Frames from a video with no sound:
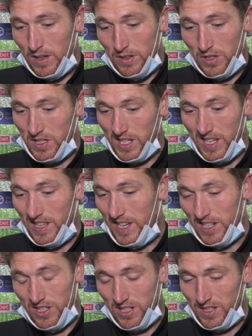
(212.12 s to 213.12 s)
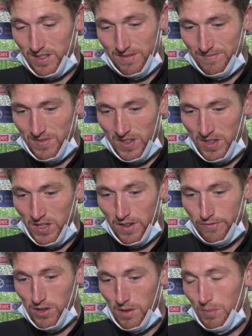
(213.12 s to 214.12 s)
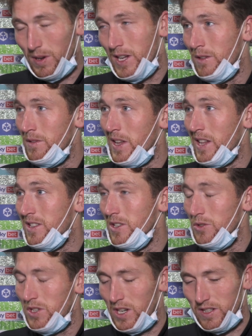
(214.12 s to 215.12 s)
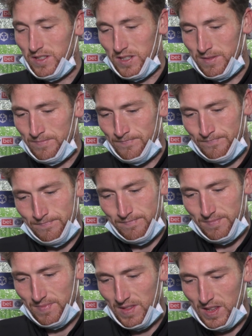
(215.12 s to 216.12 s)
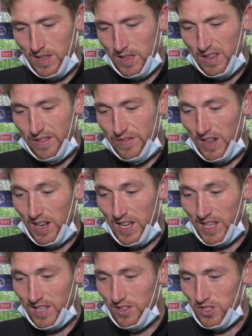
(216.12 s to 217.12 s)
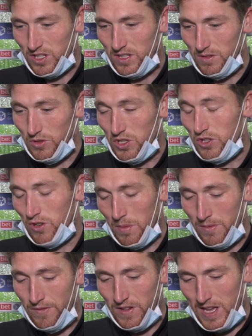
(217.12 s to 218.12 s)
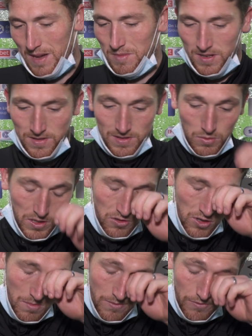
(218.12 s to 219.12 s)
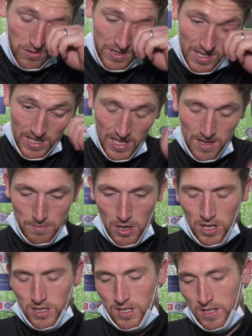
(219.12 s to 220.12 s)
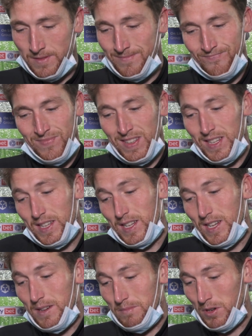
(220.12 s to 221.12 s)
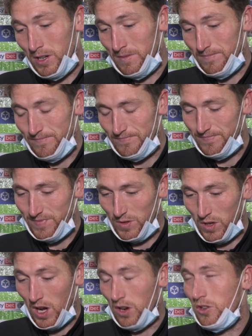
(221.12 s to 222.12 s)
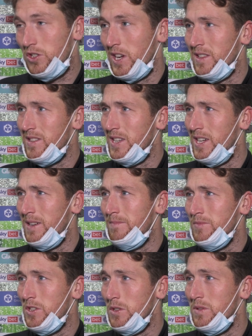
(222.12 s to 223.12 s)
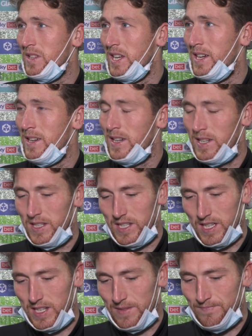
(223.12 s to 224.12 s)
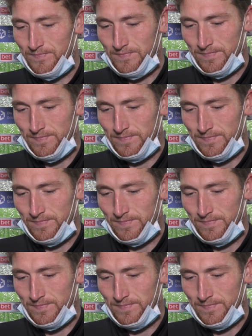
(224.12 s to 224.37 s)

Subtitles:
just saying there, just on the overall play, they had two shots and felt like it was just dropping for them and wasn't dropping for us in the box. But we've got a good chance Tuesday, and